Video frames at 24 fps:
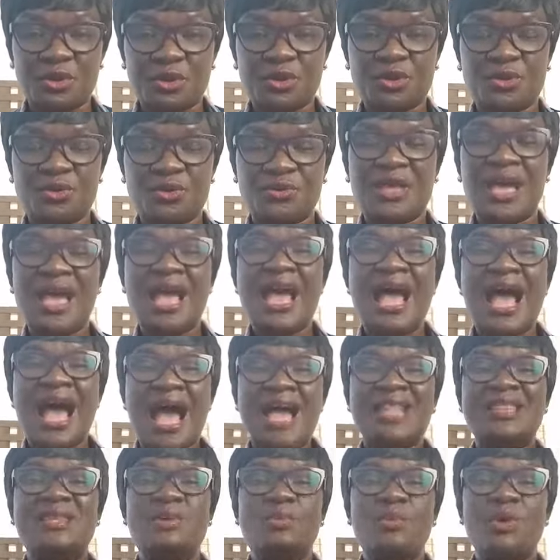truth
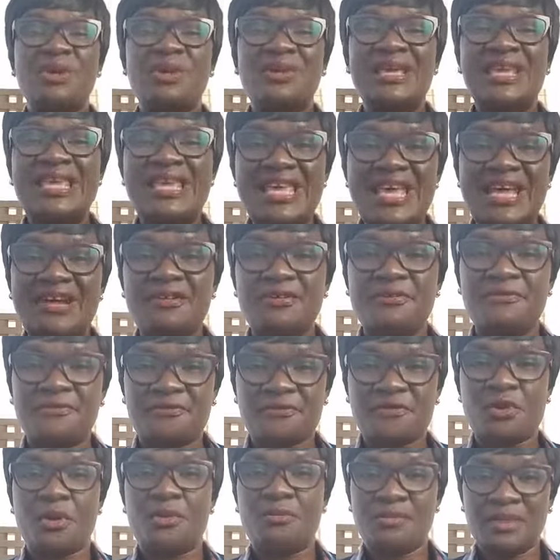and they want to hear it
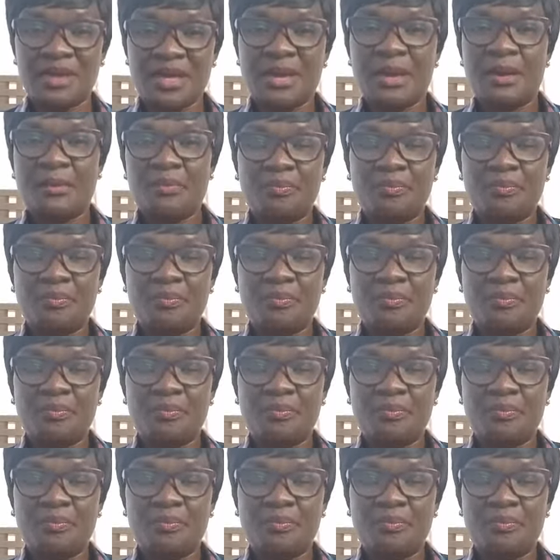from